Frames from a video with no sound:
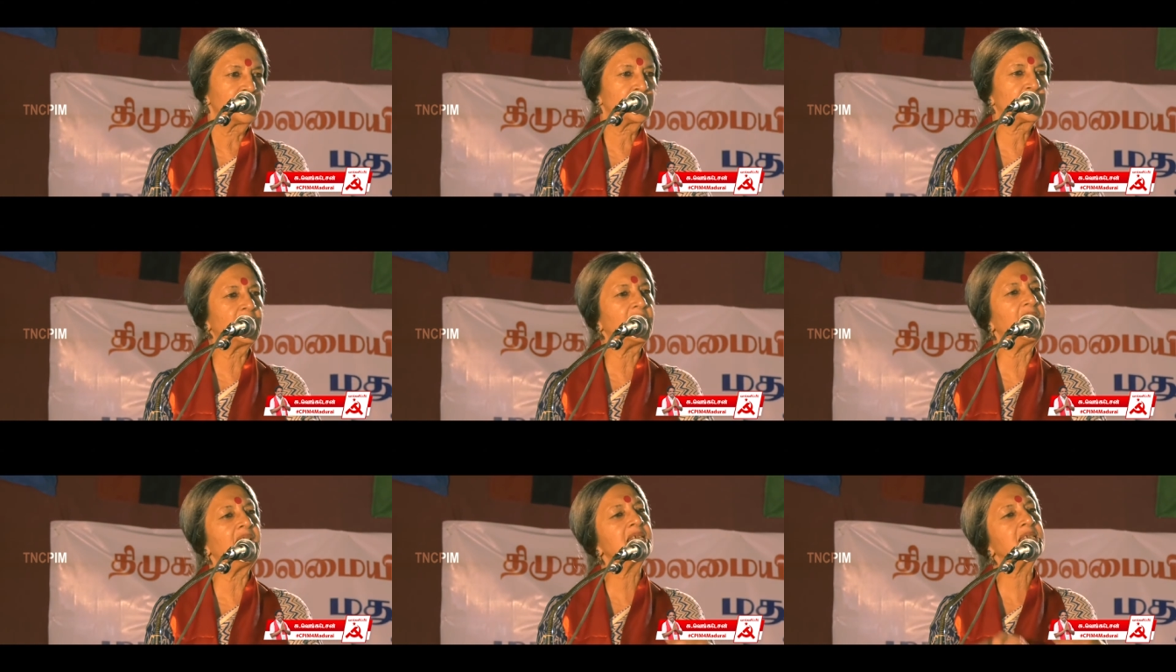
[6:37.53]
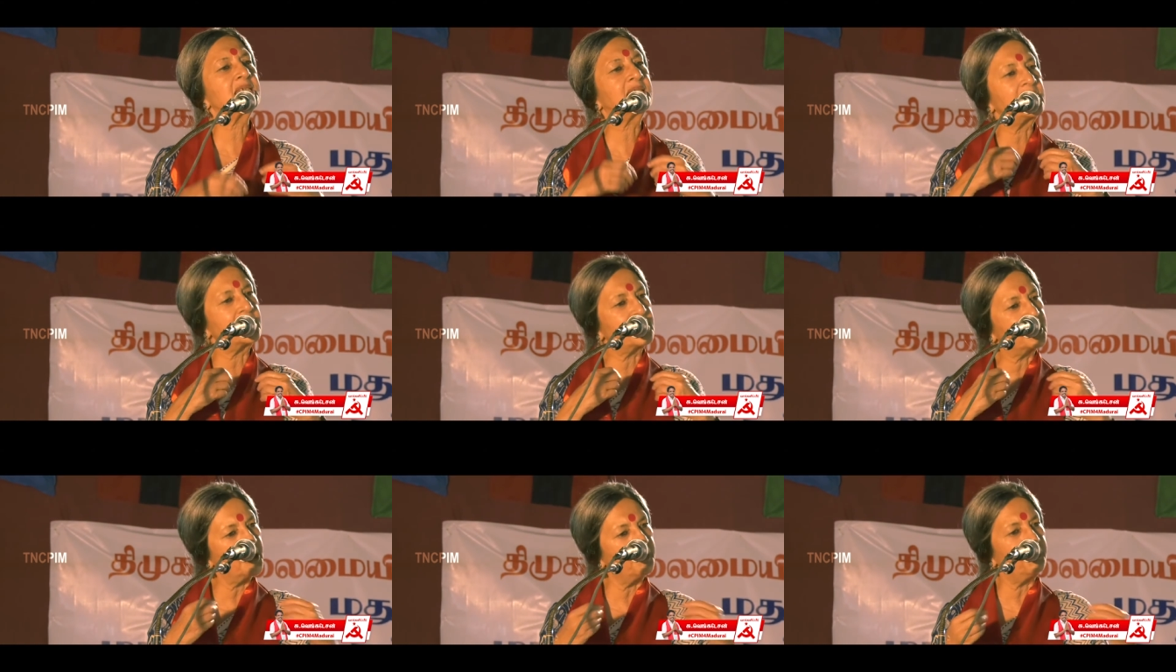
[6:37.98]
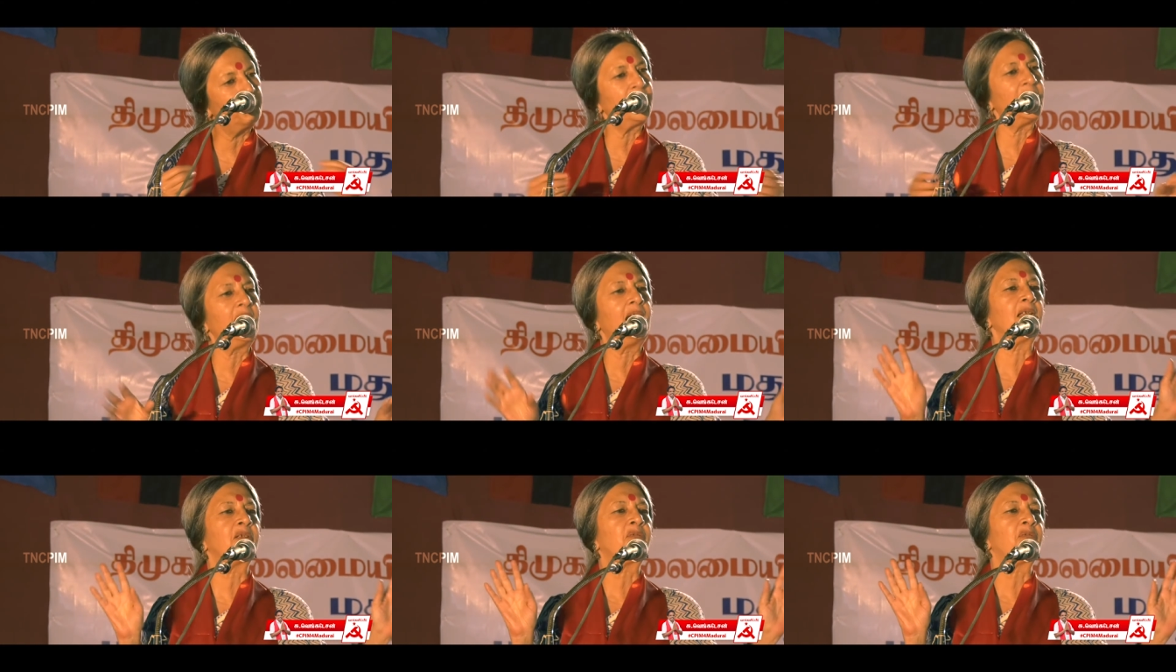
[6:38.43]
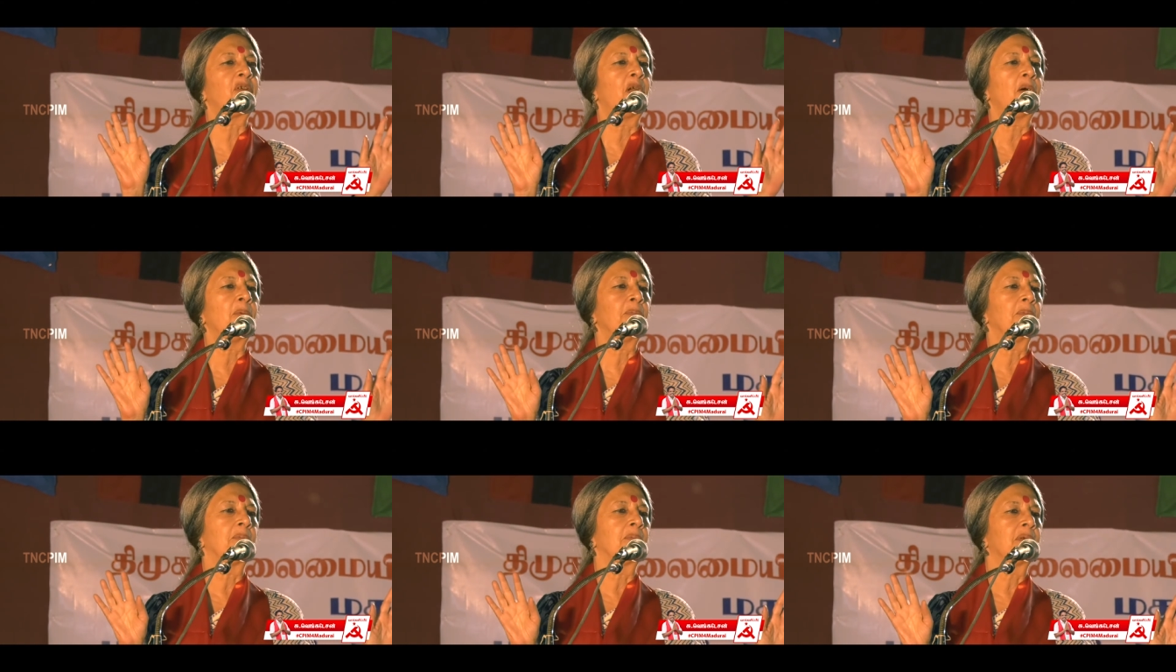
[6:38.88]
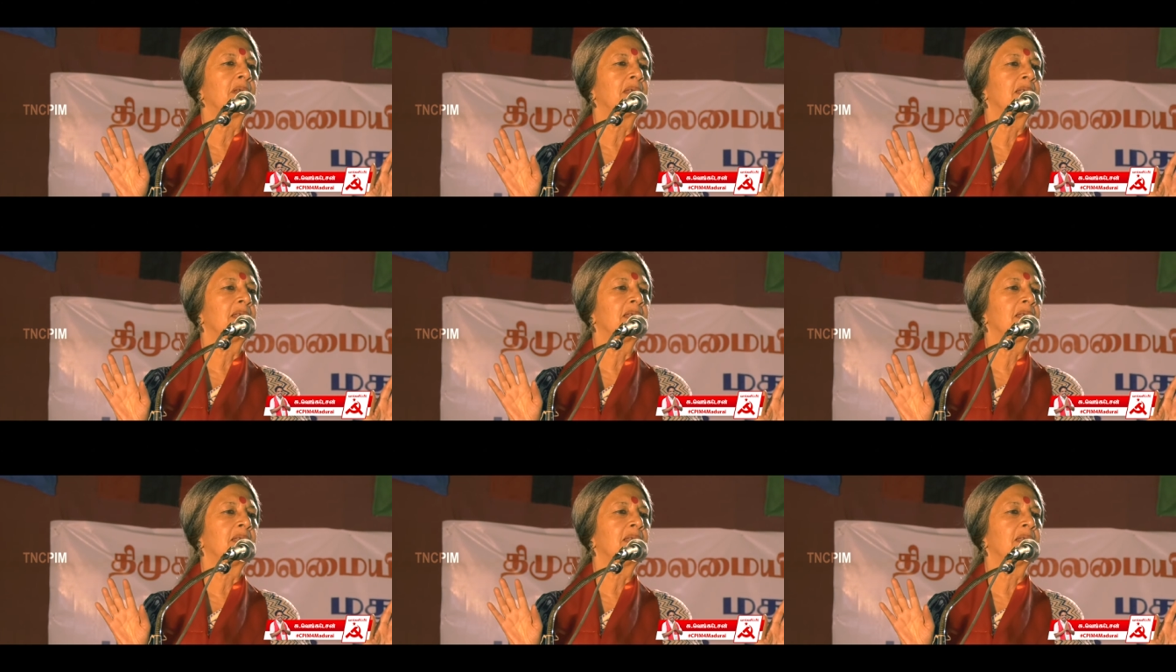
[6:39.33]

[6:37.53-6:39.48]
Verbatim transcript: She has disappeared from